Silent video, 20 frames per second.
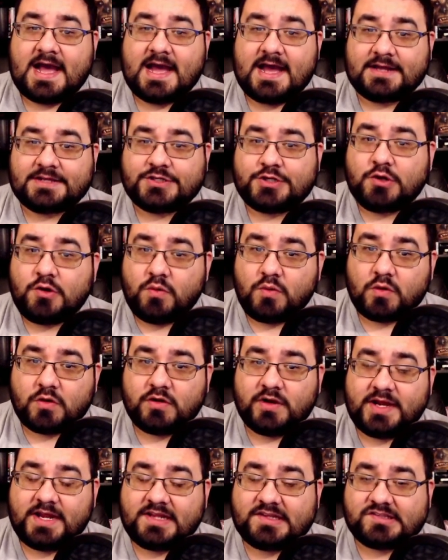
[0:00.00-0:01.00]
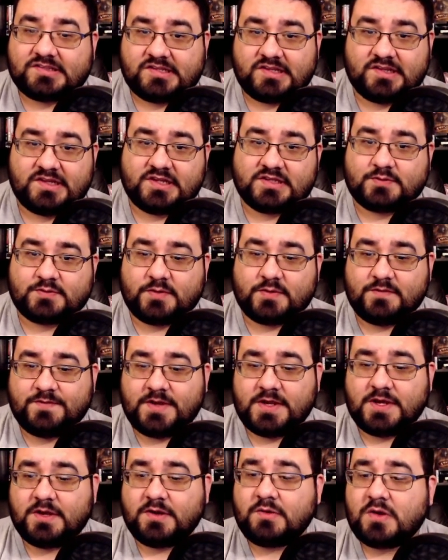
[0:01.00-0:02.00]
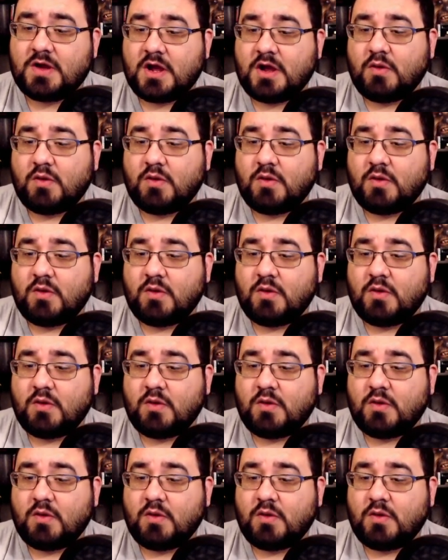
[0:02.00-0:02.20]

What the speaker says: Two warnings to this review.